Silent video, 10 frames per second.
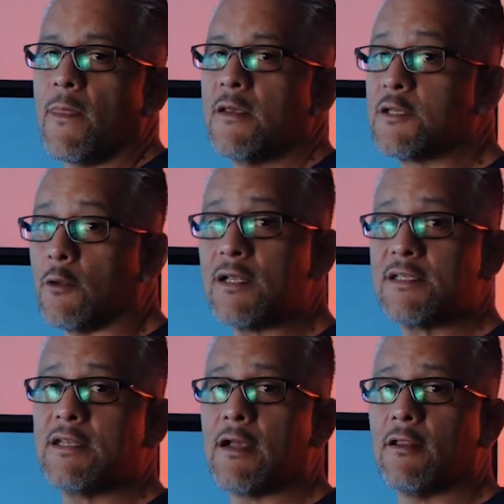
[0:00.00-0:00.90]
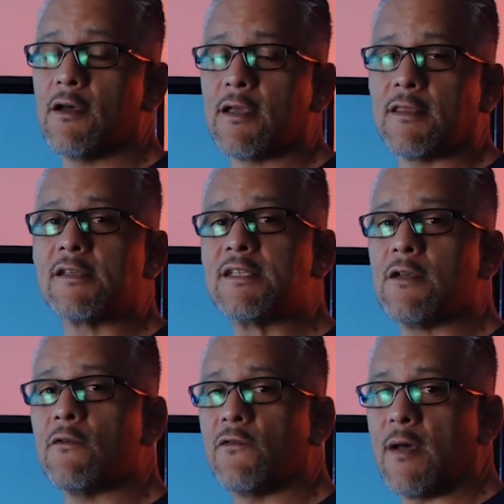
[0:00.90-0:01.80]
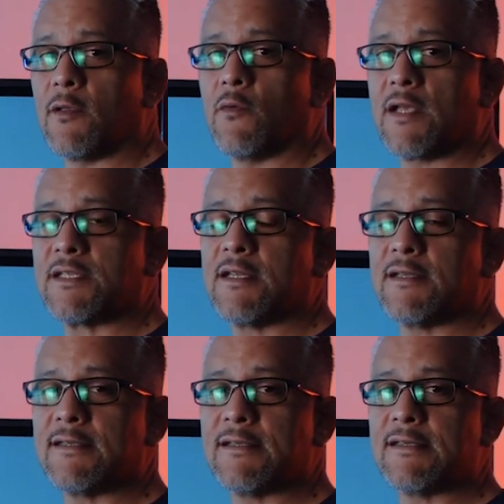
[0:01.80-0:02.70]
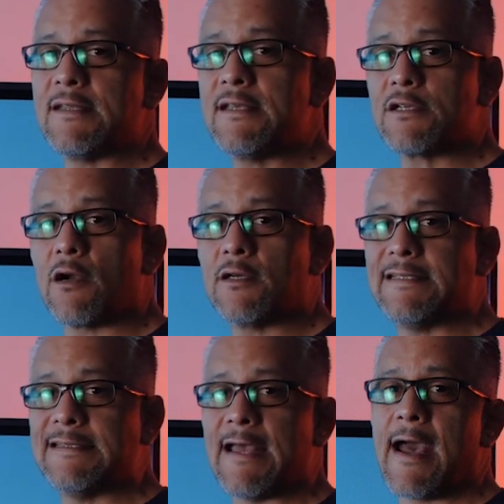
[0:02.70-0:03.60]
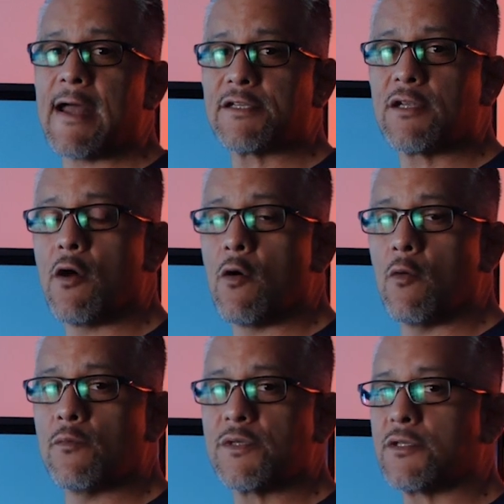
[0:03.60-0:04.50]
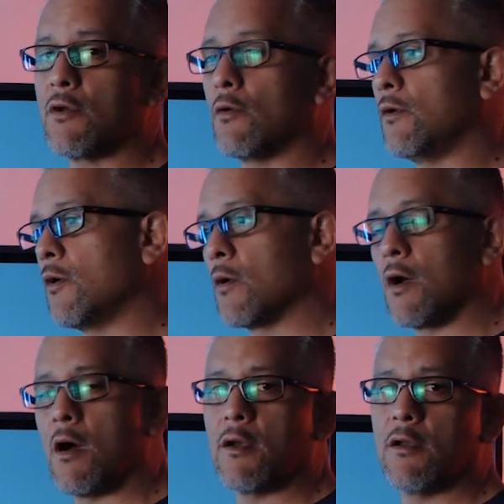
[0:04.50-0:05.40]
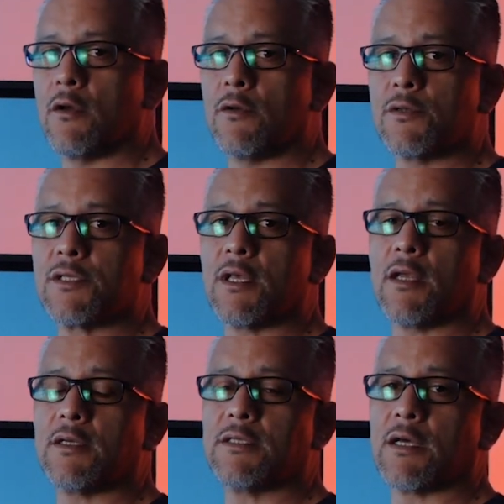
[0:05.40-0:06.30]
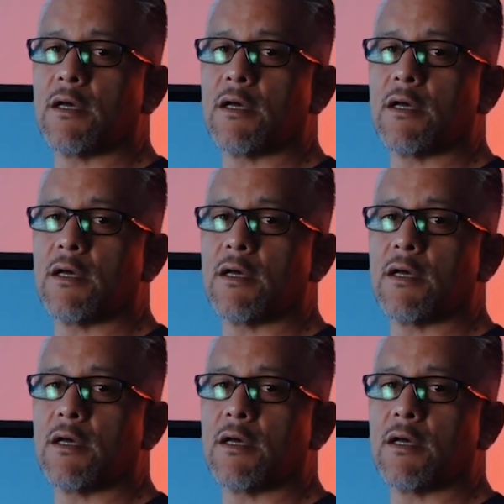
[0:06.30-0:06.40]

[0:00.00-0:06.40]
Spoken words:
So let's take a look at the single family residences. These are detached homes, so no condos that